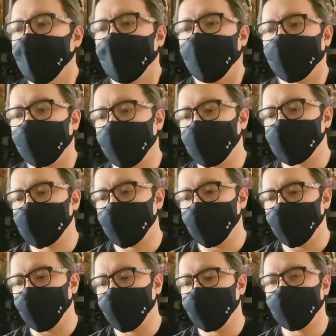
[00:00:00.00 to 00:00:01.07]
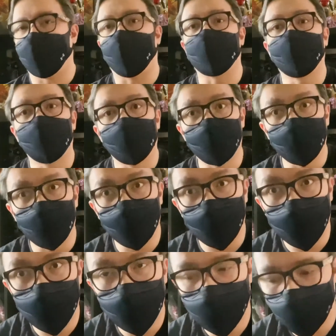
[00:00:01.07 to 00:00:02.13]
Okay, so I'm gonna do
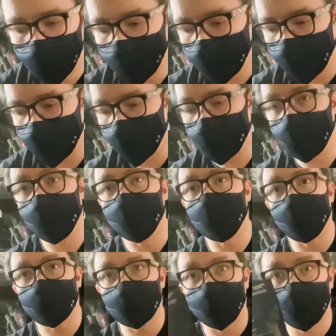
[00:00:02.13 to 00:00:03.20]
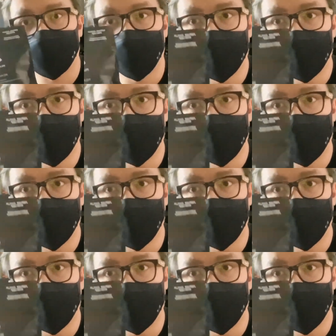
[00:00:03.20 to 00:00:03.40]
another unboxing,